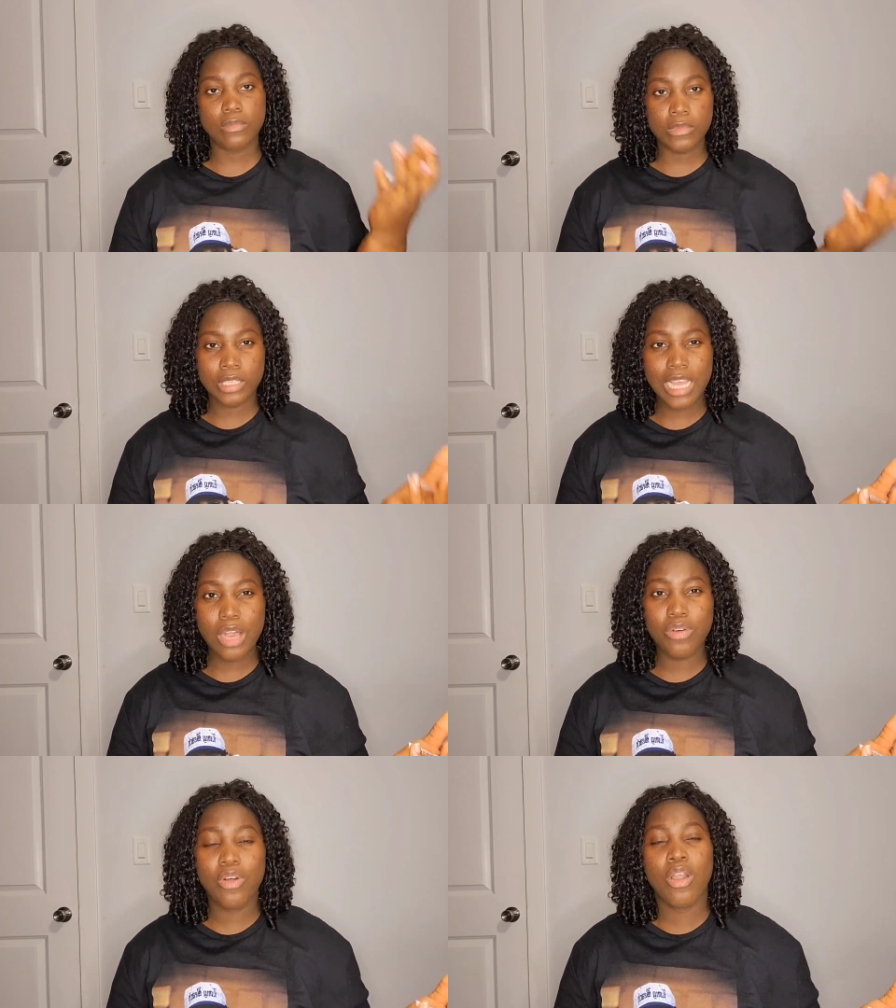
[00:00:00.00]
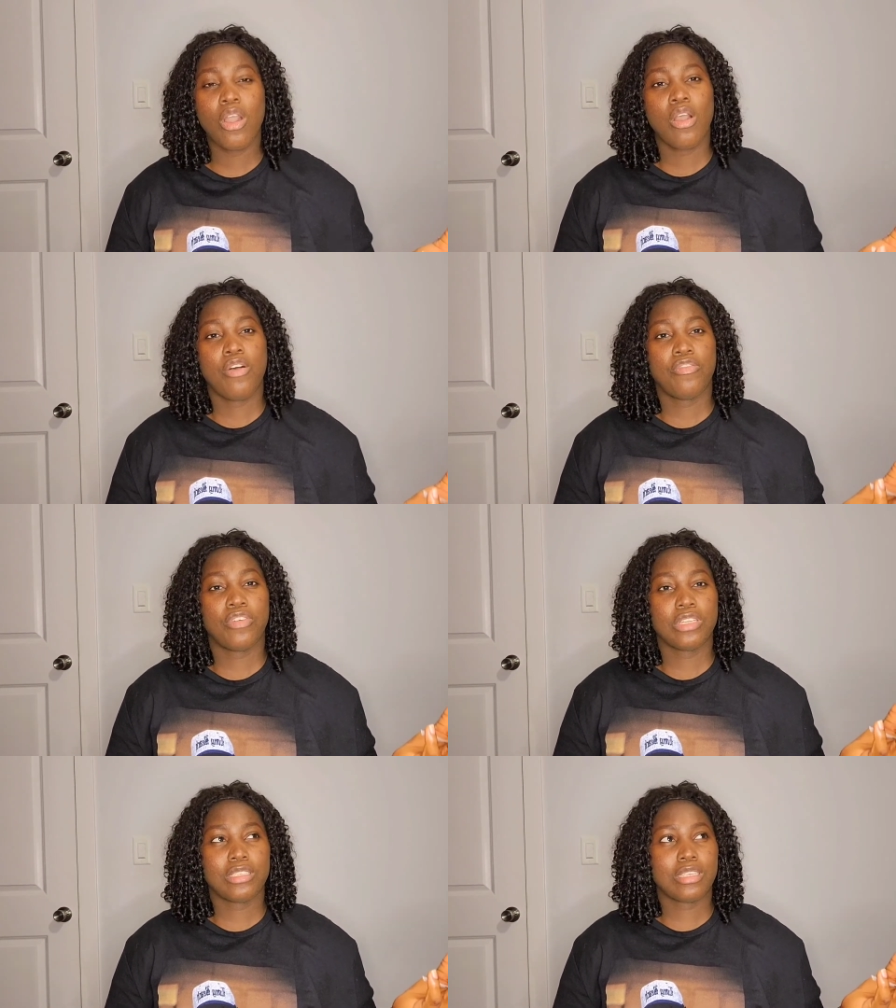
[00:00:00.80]
Now,
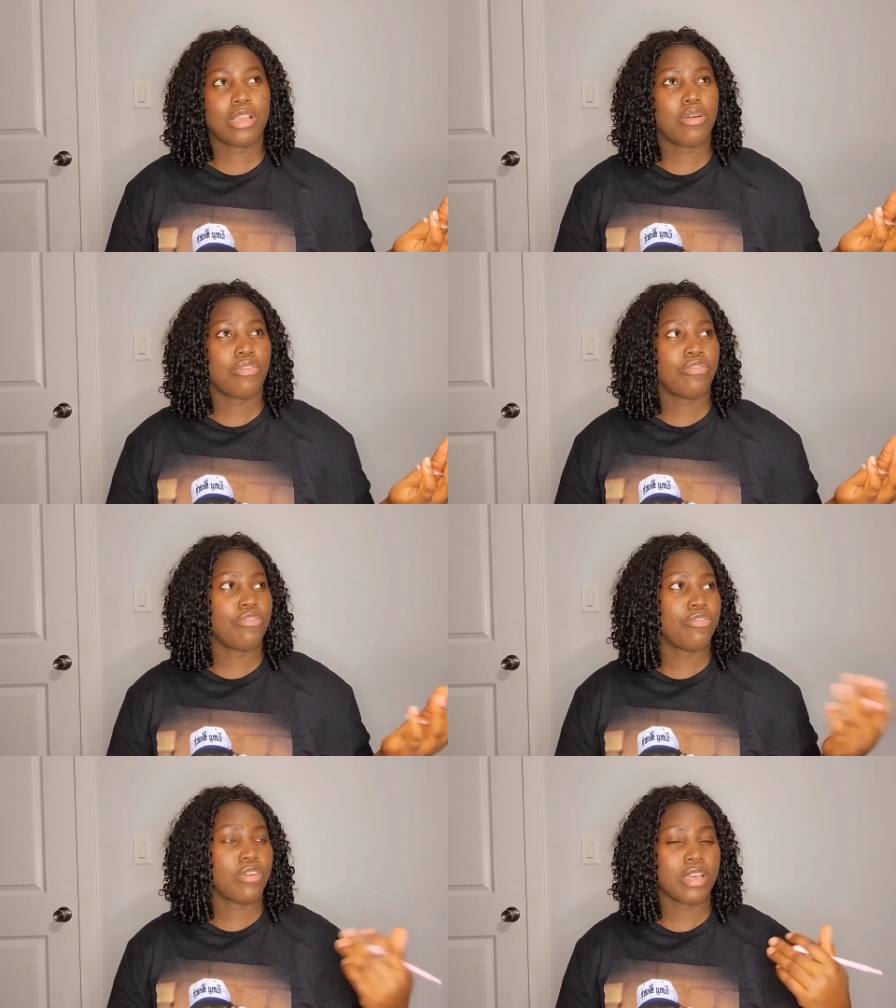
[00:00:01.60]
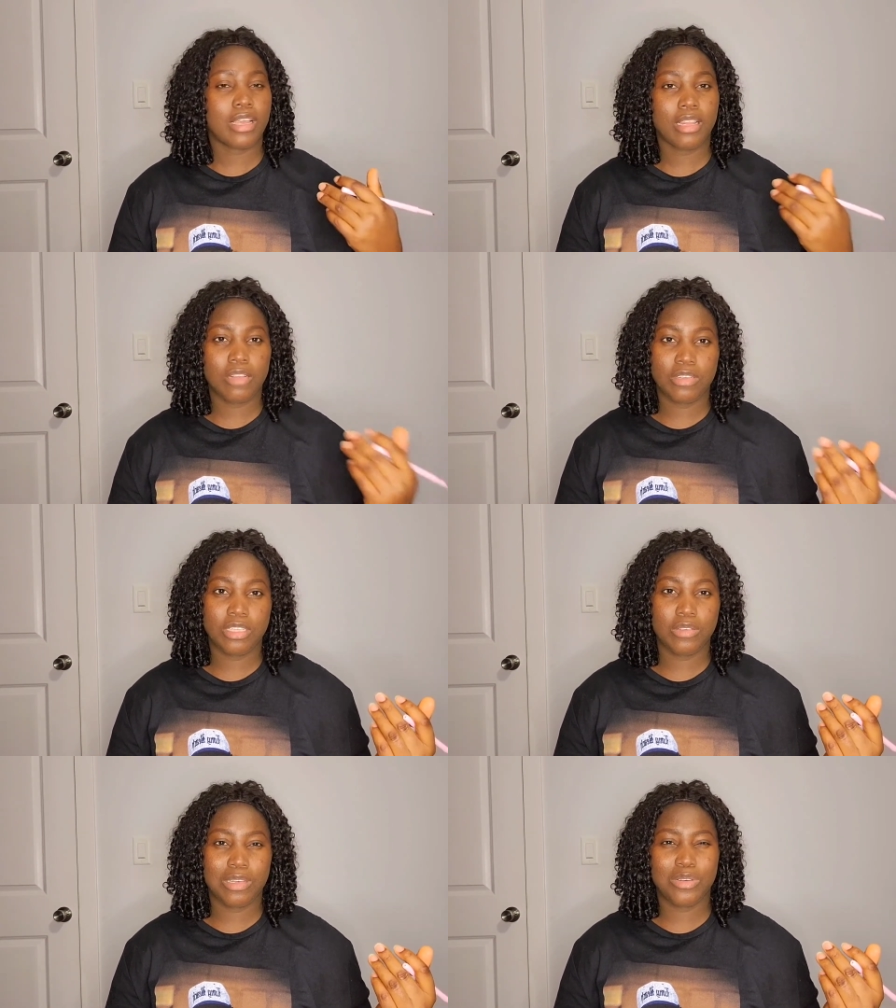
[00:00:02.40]
for the sake of
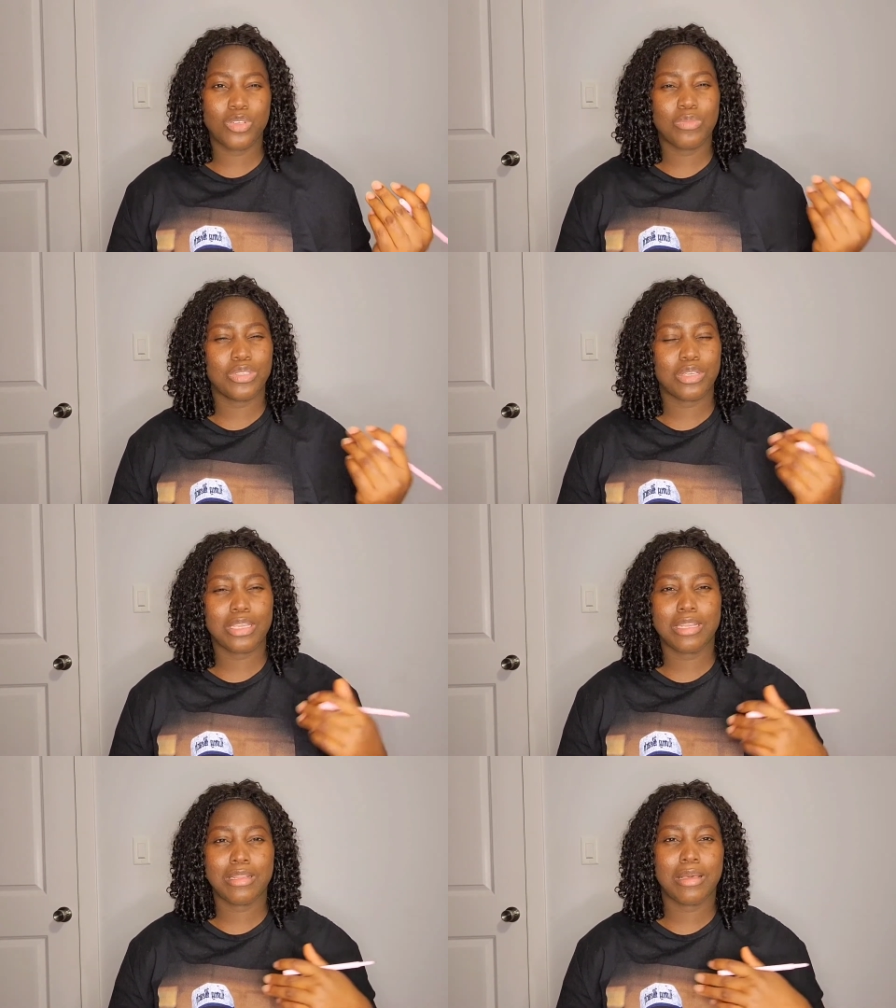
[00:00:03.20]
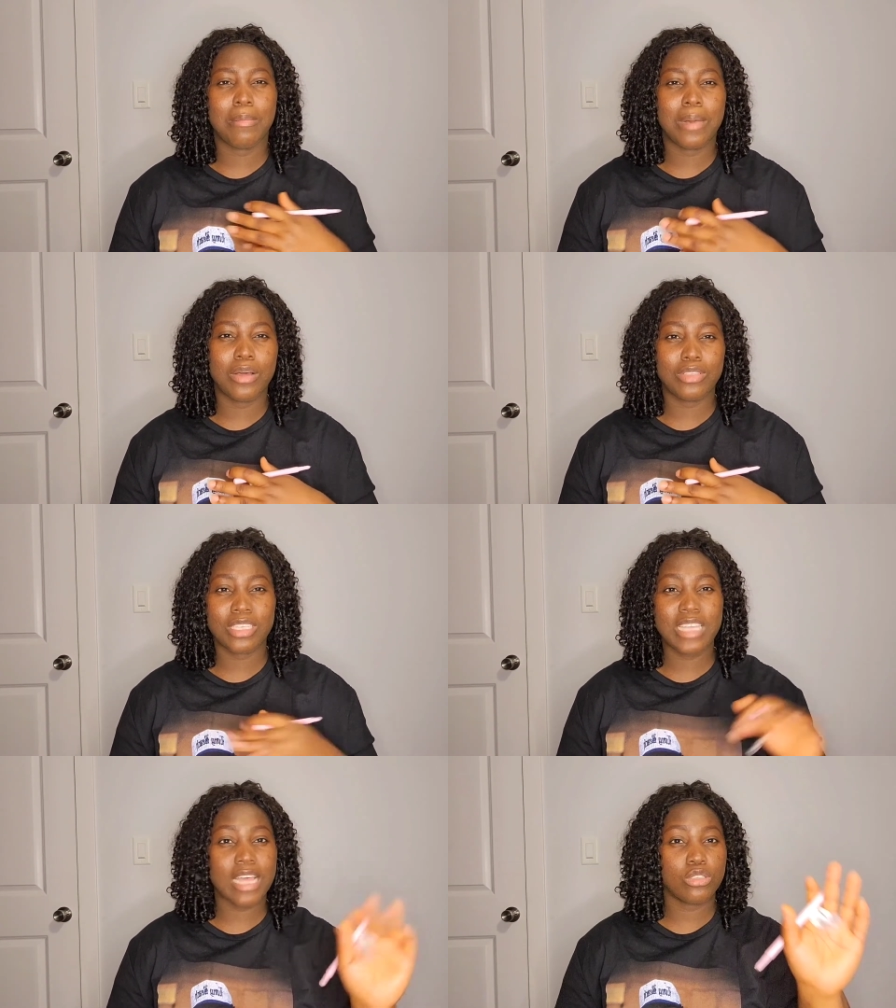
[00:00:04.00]
clarity, you're going to be talking about,
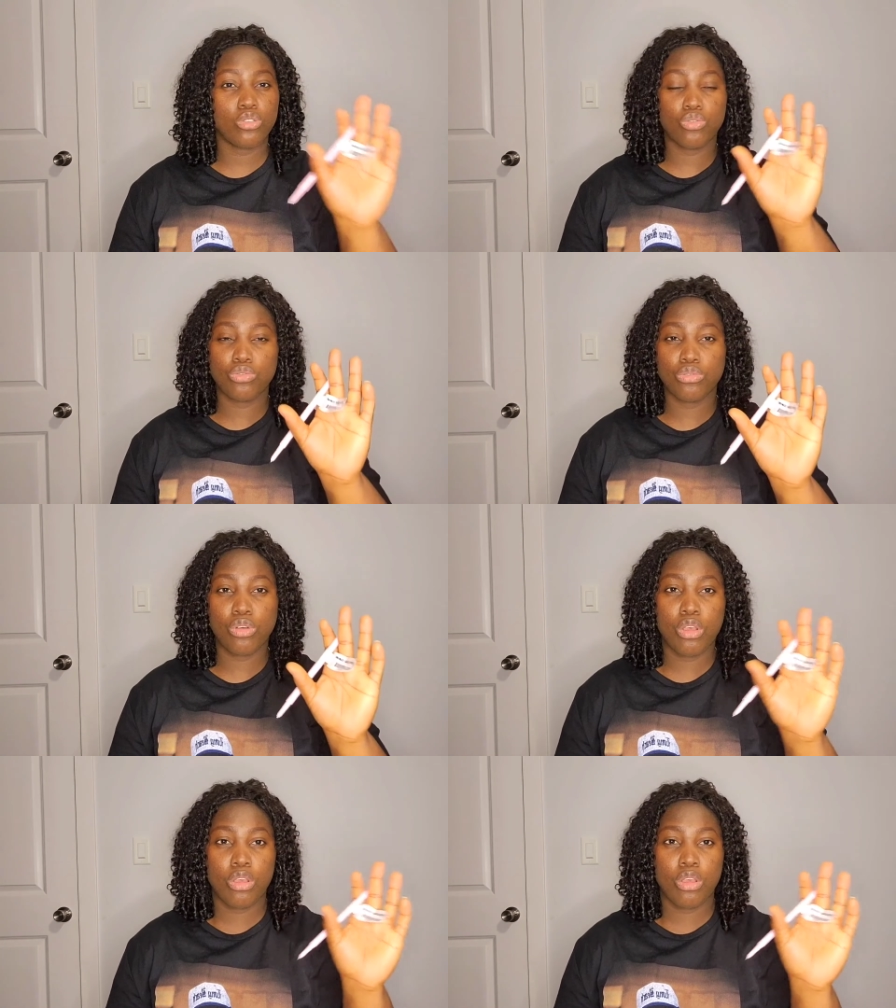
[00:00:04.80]
it has two